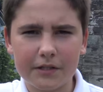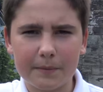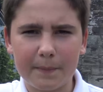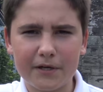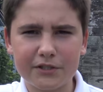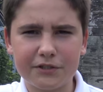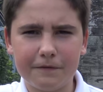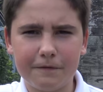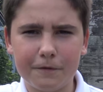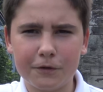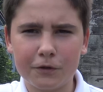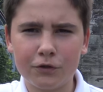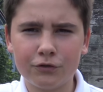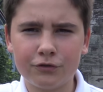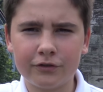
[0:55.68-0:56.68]
The budget for
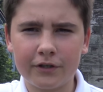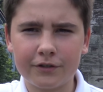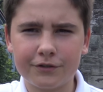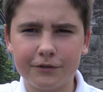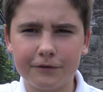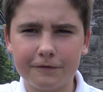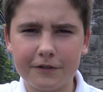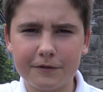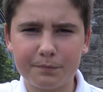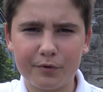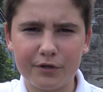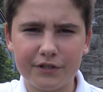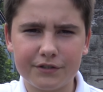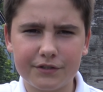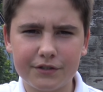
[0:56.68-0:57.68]
the construction of this
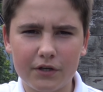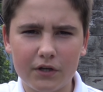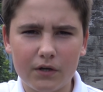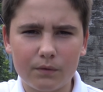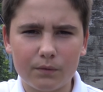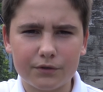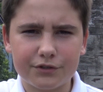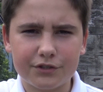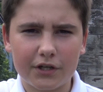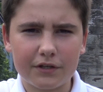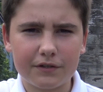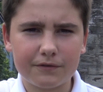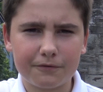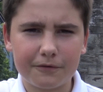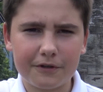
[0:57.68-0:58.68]
bridge was
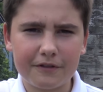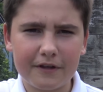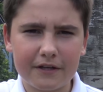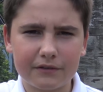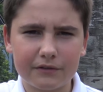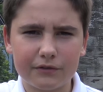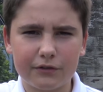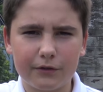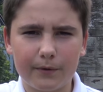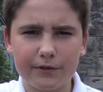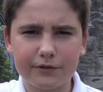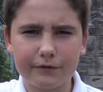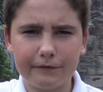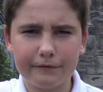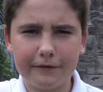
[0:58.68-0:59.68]
just
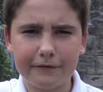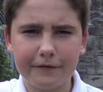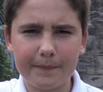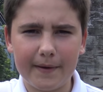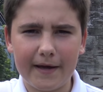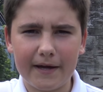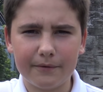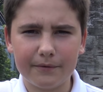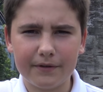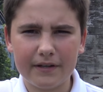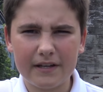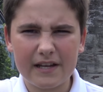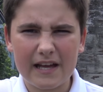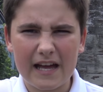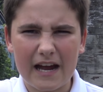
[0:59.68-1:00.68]
£3,250.
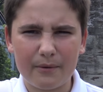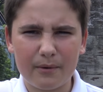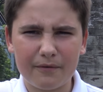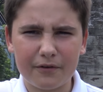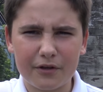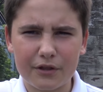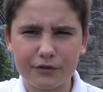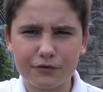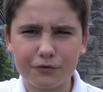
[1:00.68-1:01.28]
However, the